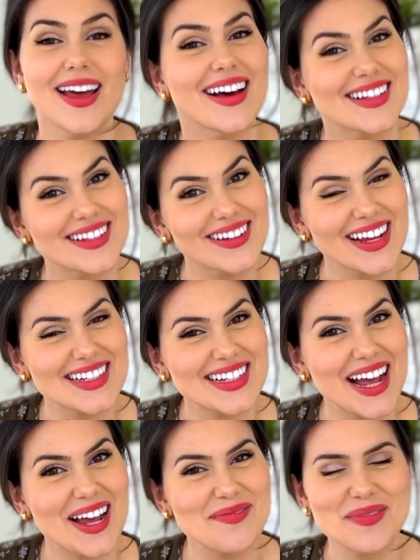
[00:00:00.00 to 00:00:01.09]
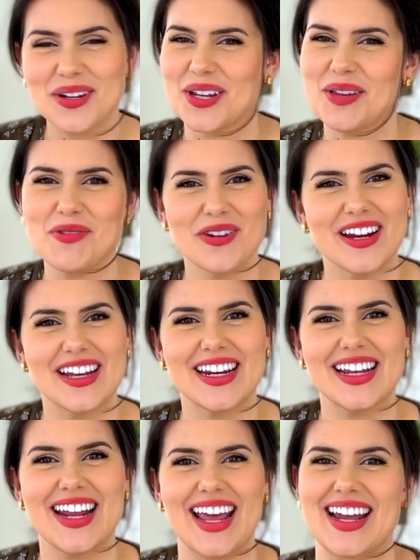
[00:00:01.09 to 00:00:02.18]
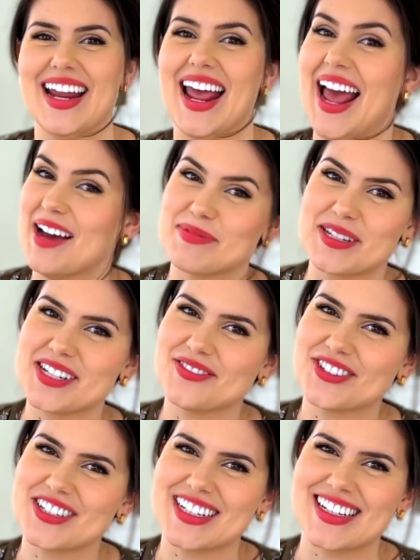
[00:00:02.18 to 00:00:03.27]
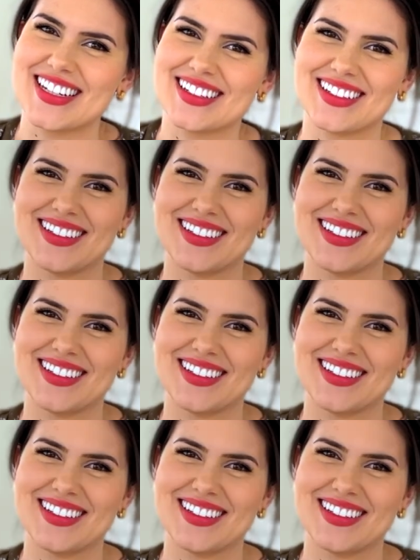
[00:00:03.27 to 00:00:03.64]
Until next time, keep creating and happy self-critiquing.